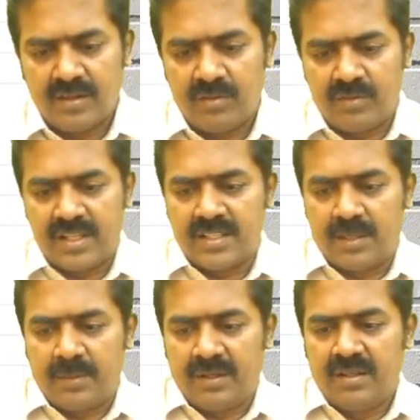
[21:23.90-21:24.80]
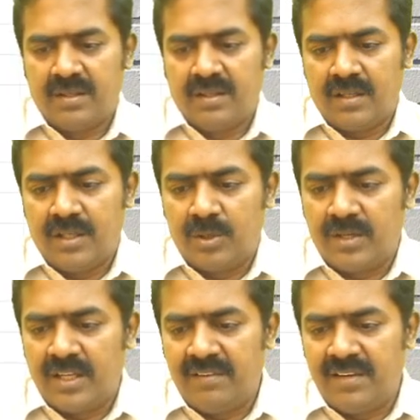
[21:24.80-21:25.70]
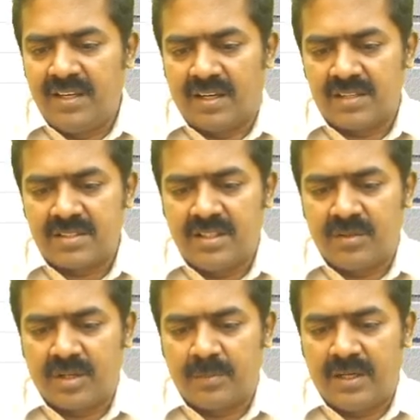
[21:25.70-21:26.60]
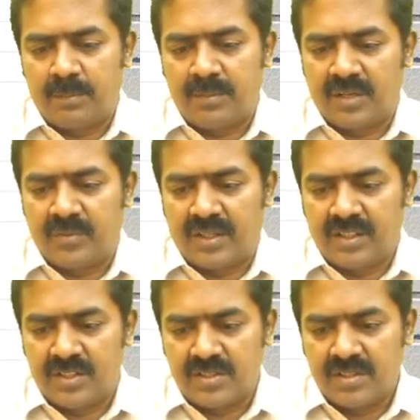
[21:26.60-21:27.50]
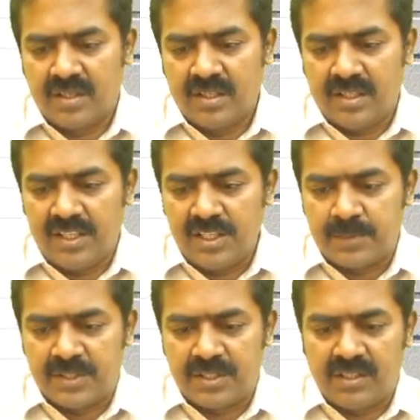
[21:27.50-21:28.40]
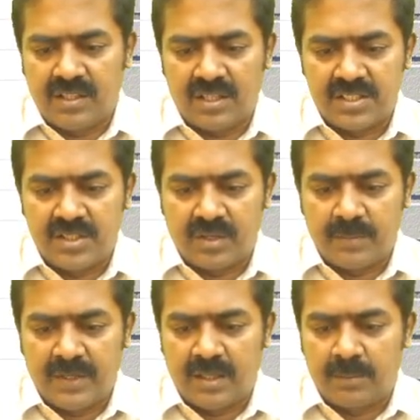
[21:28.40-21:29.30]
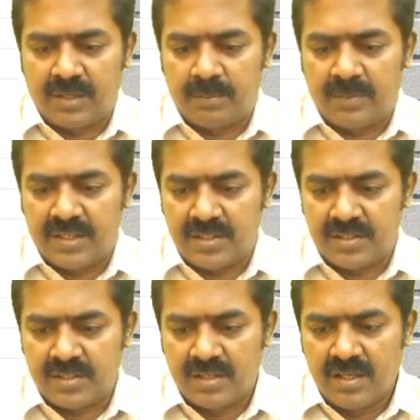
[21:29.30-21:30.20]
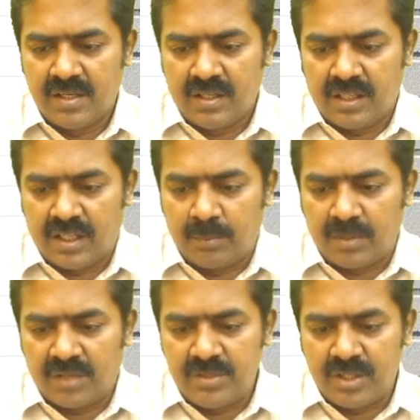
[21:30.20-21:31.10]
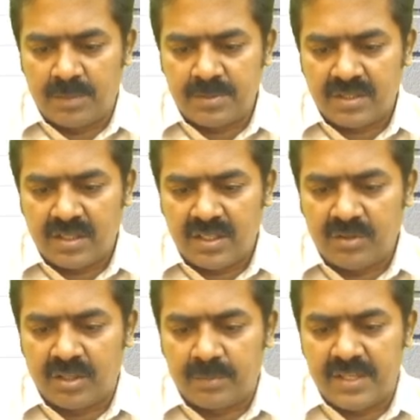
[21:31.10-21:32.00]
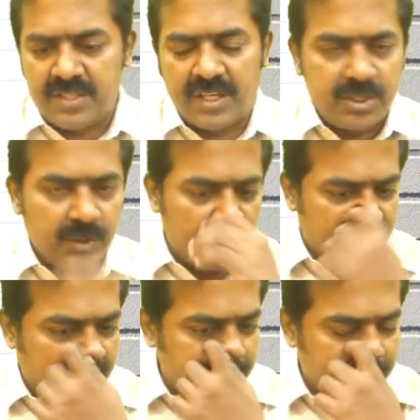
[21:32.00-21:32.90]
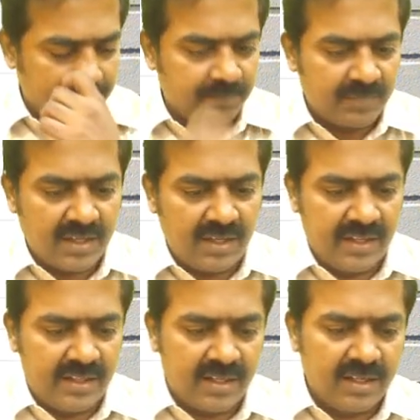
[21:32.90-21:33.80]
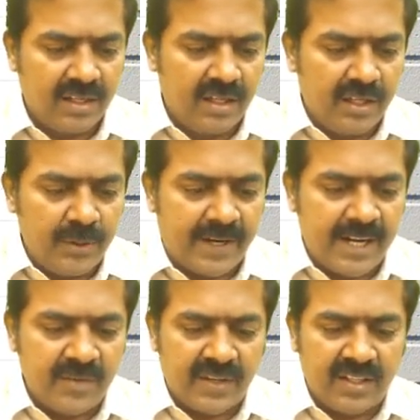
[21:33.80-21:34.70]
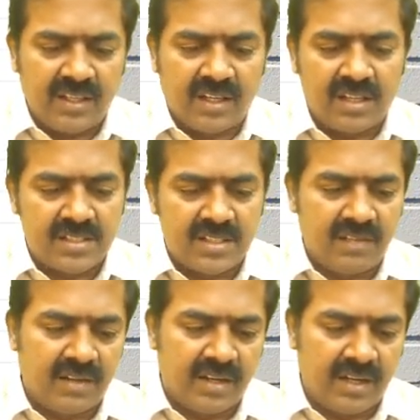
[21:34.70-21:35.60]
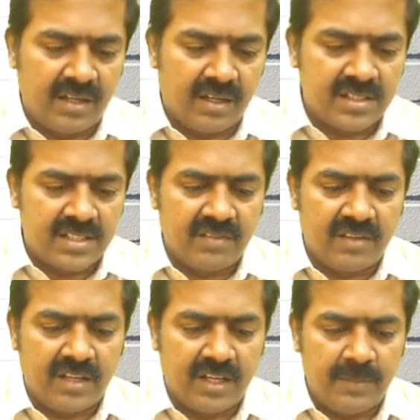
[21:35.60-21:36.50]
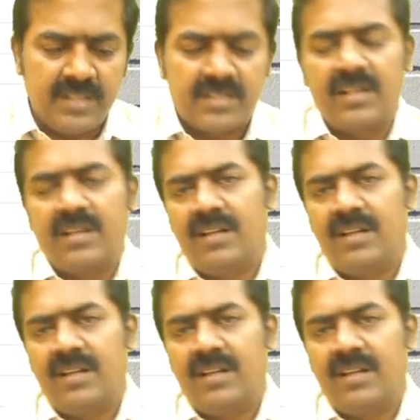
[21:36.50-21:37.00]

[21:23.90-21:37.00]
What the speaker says: For example, door delivery cost divided by number of orders. Inspection cost divided by number of batches. Number of jobs divided by changeover time. Like that, you identify the cost driver rate. Cost driver rate means